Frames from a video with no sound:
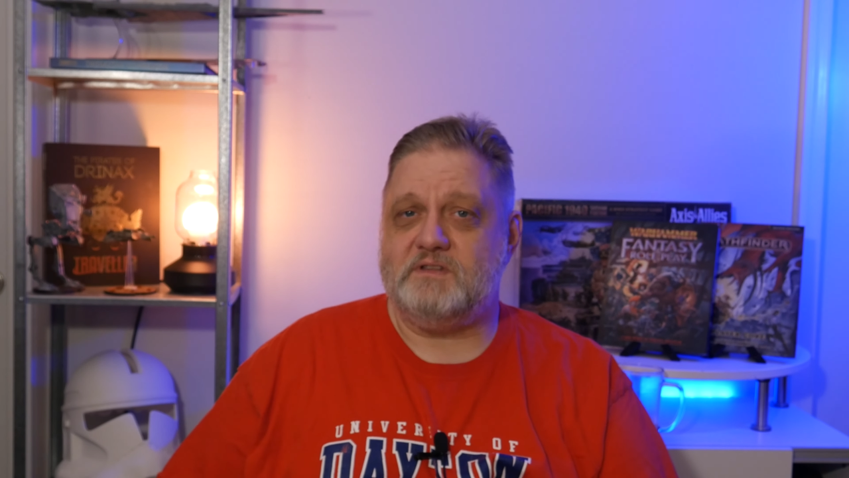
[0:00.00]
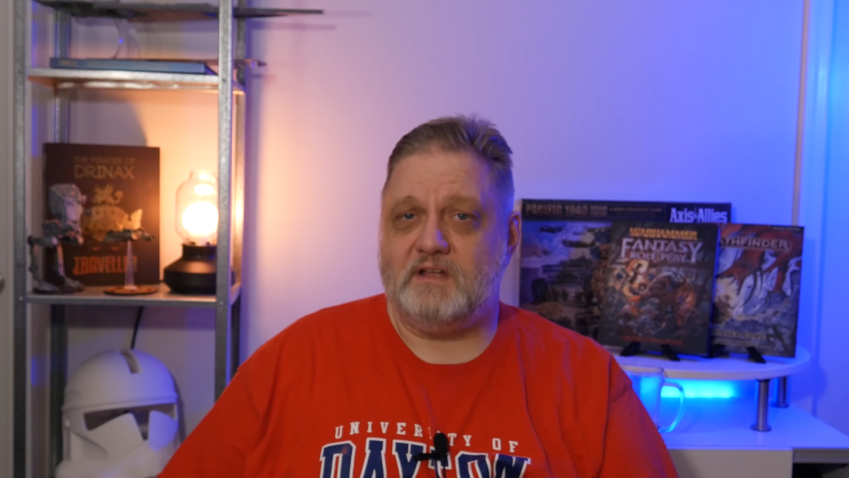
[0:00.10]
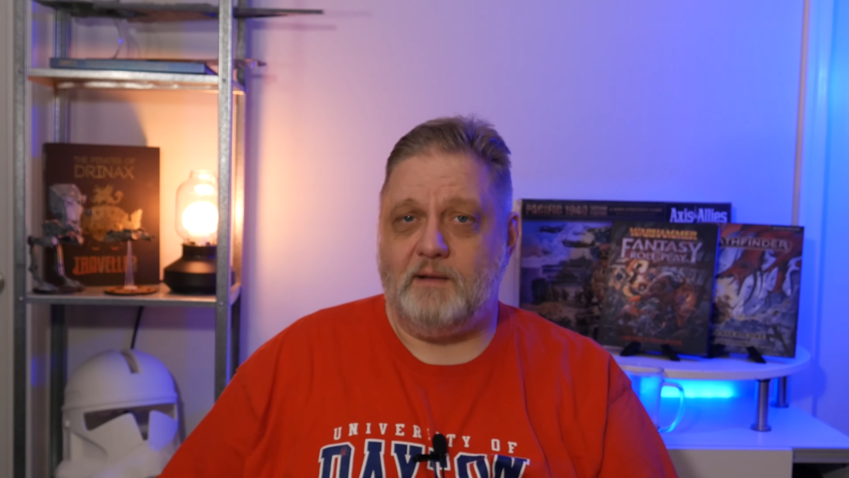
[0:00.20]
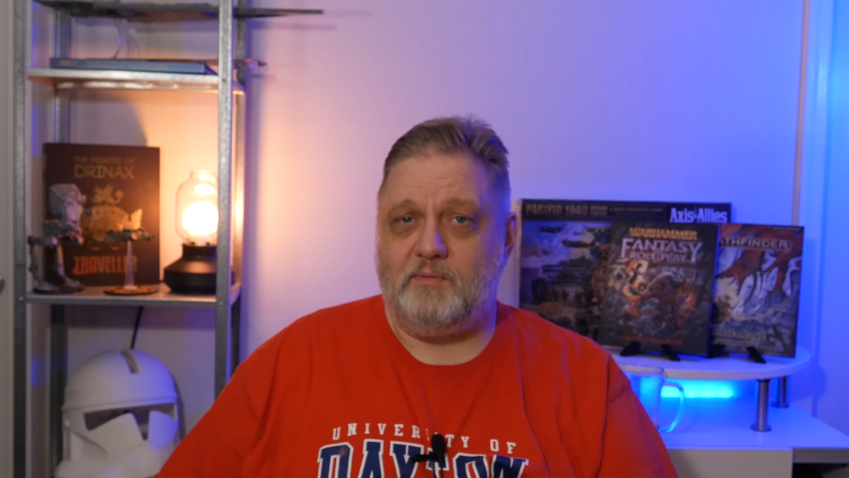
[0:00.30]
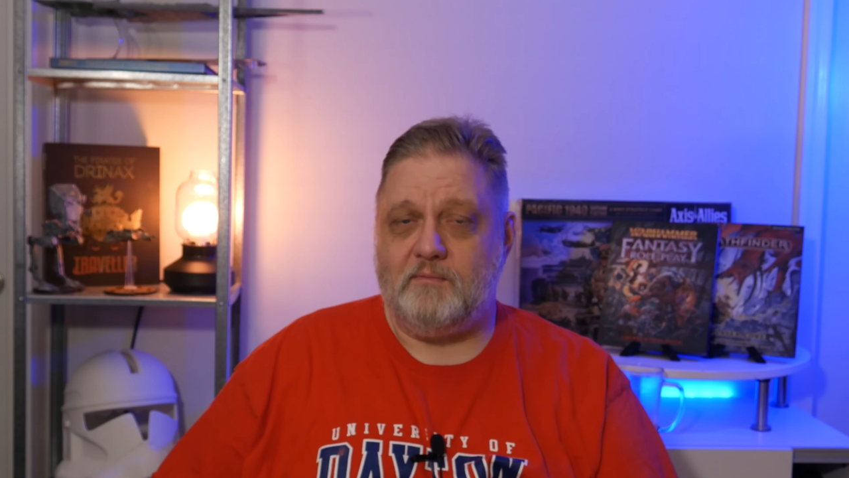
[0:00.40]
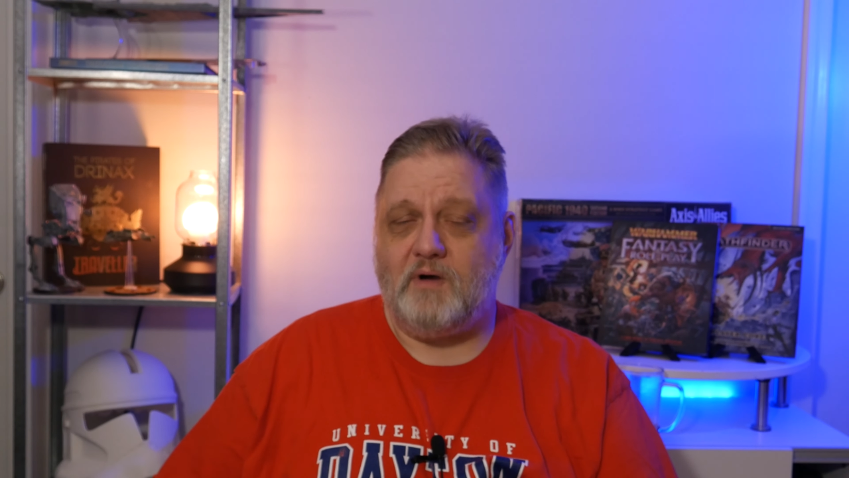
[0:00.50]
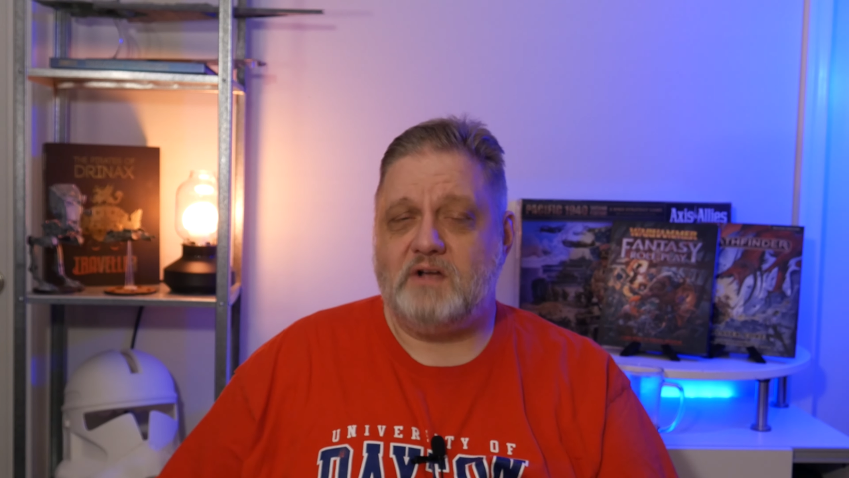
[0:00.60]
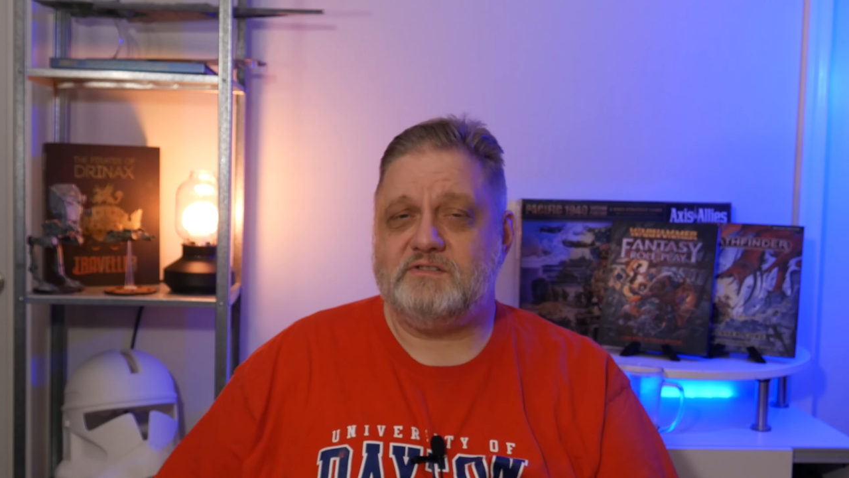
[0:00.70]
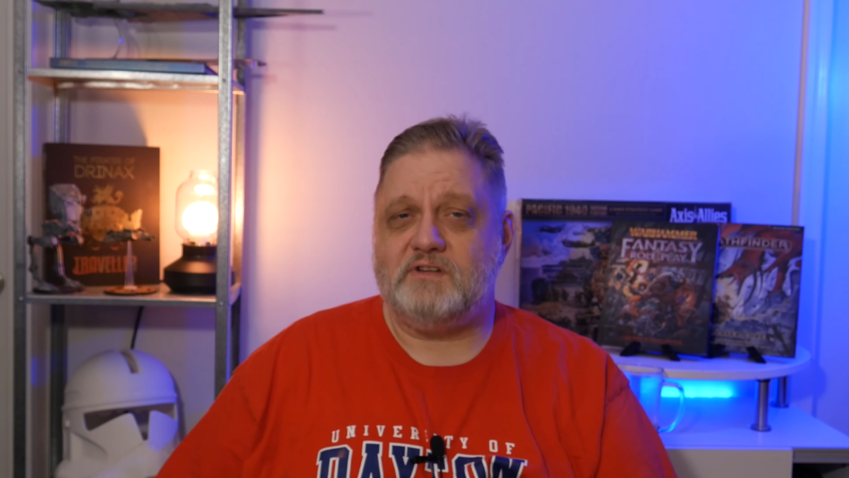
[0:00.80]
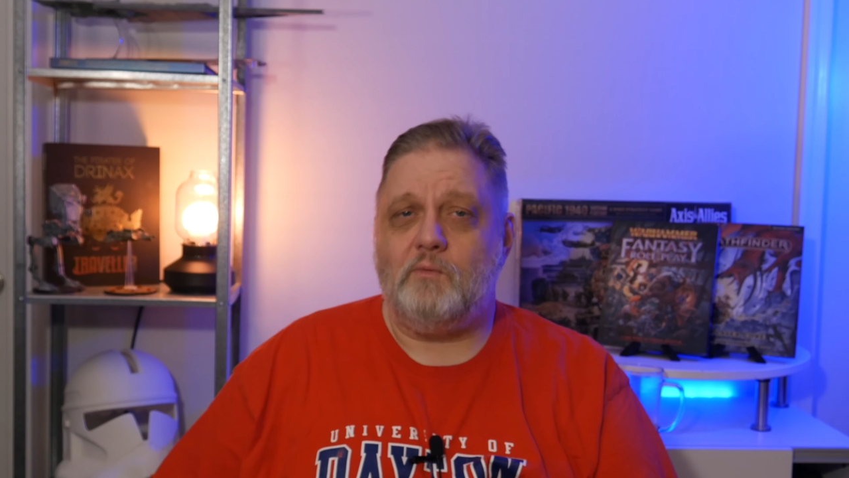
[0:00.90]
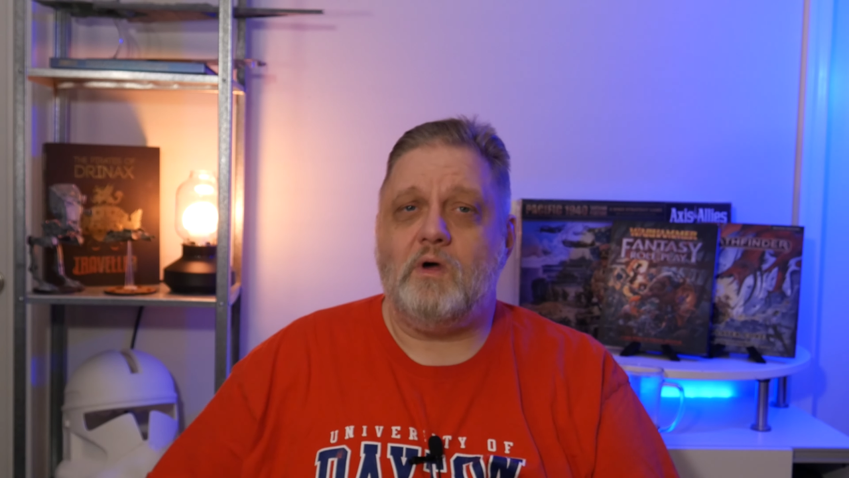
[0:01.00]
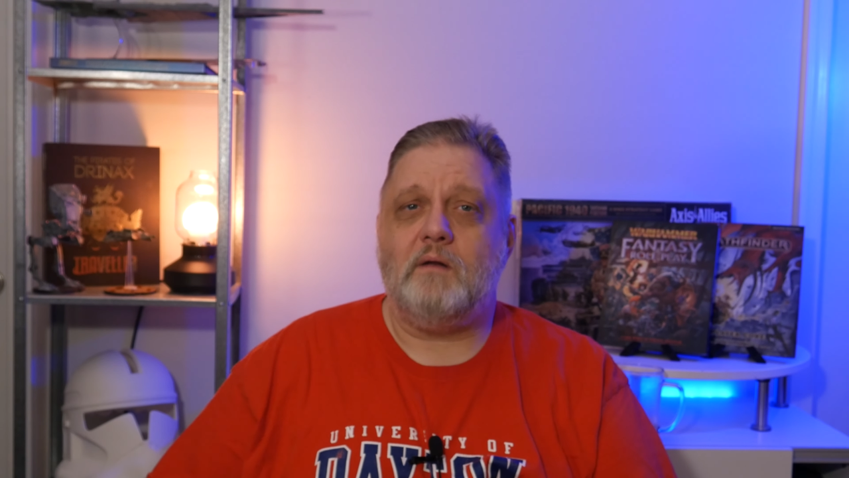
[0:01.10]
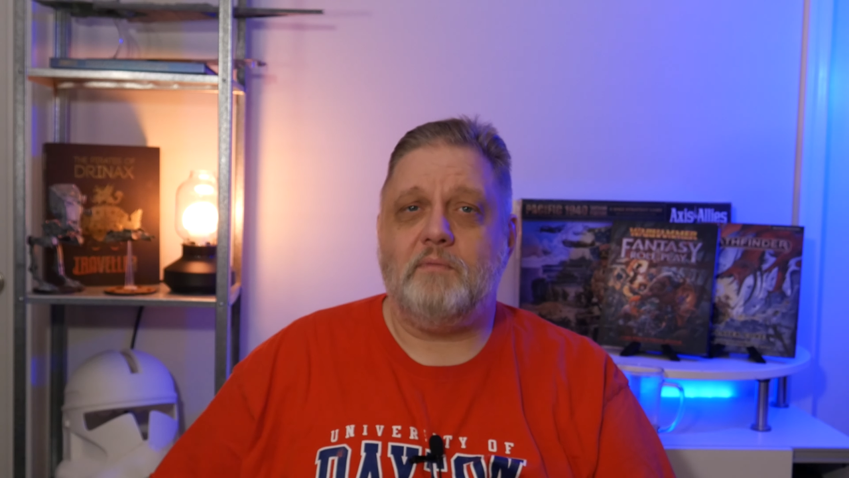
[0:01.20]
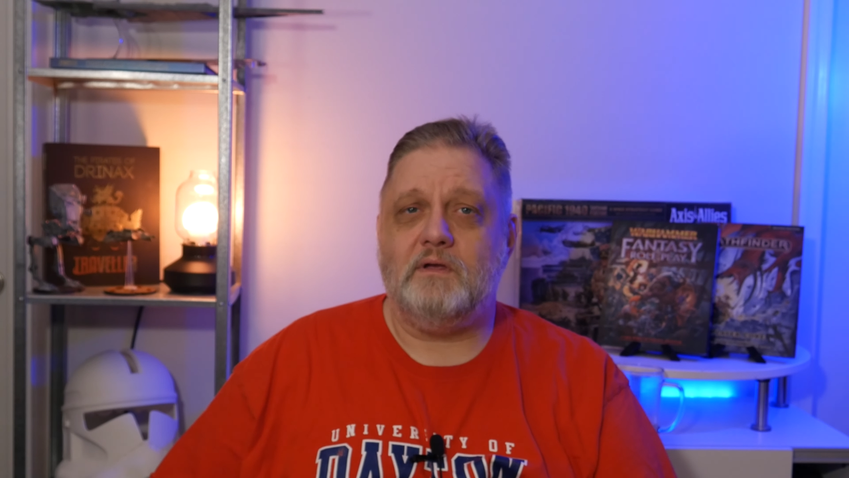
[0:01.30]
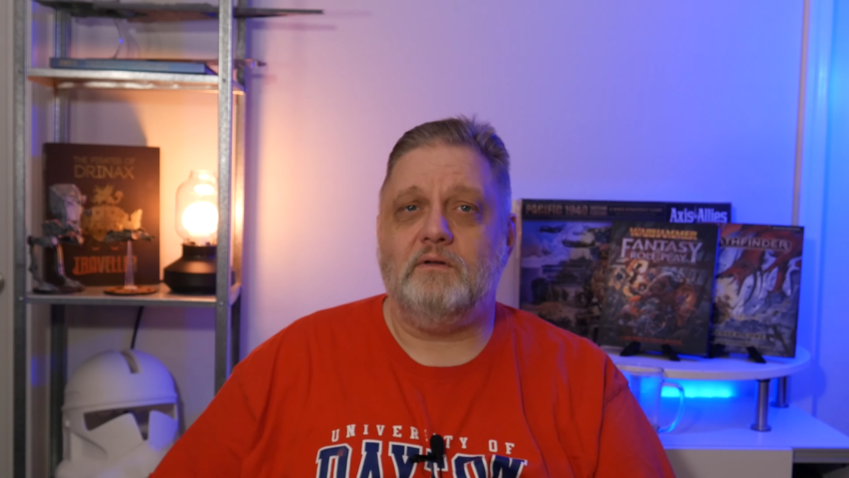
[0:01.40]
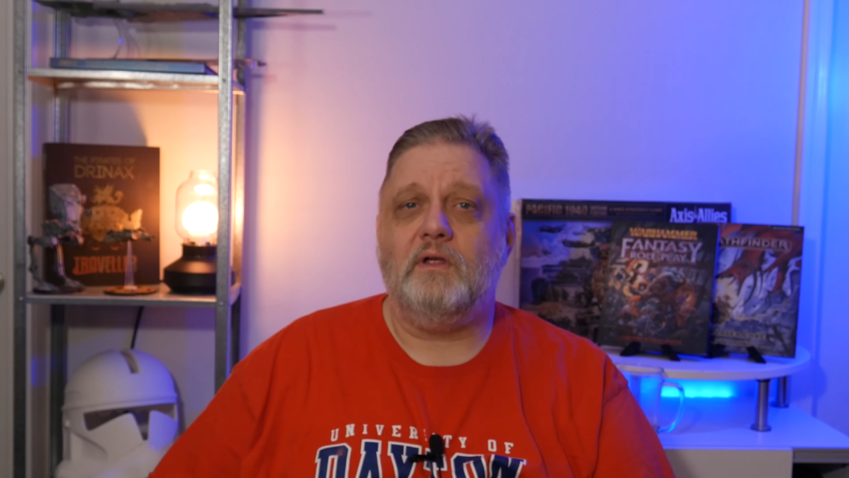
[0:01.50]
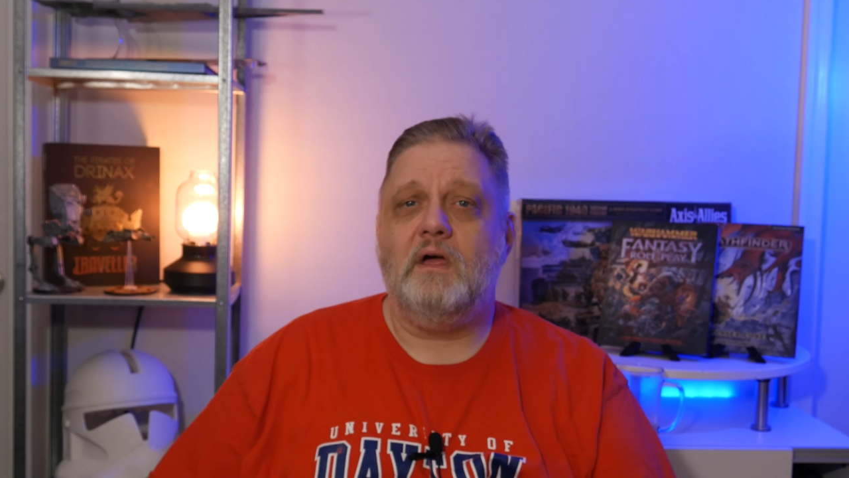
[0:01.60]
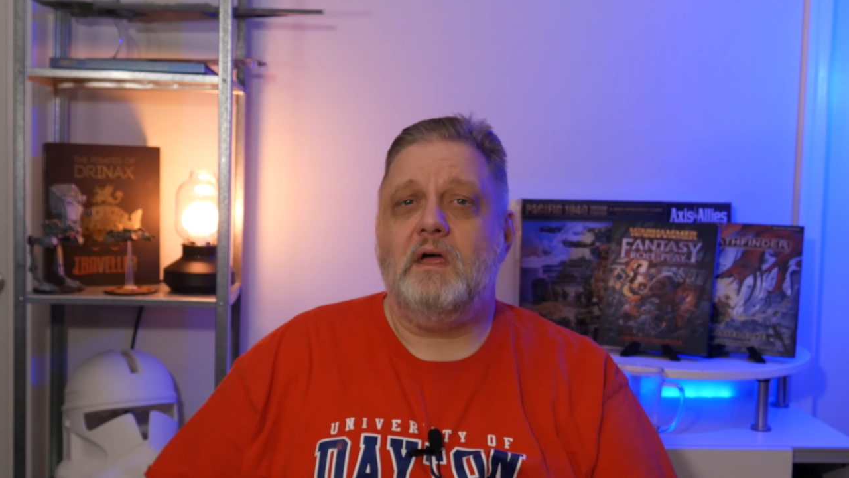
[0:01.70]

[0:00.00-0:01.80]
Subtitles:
and a couple of boxes I'll want to build,